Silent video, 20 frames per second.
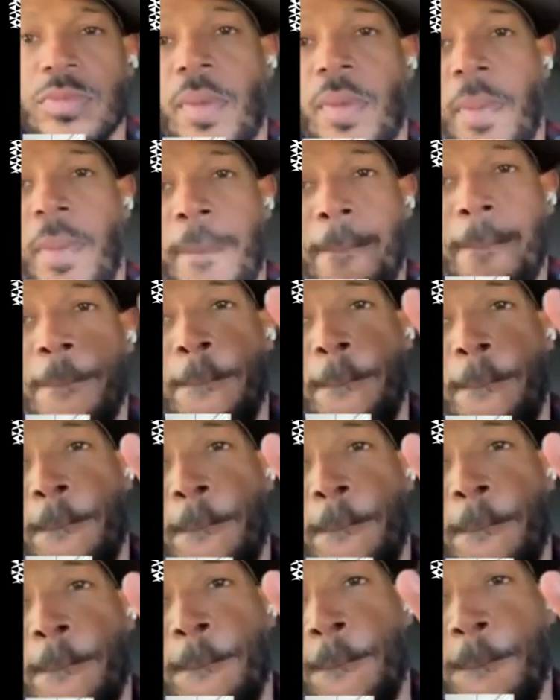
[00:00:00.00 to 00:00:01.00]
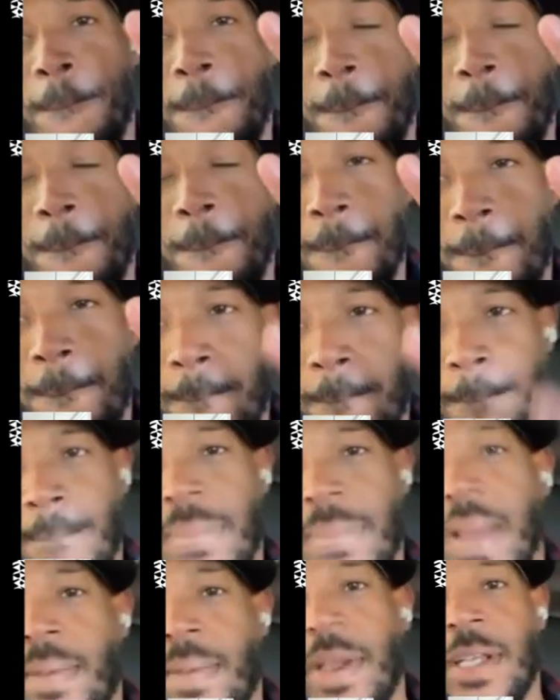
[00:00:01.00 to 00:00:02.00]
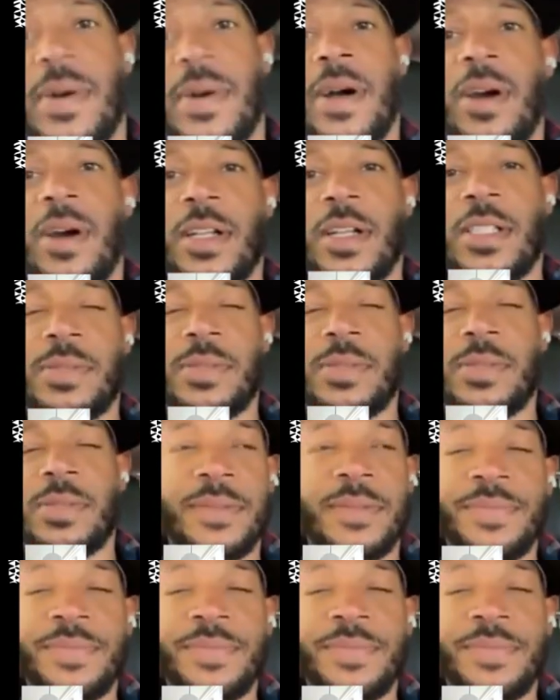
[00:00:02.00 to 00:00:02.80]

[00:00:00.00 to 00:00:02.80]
I'm sure that's going to help them with like- Yeah, it makes my heart smile.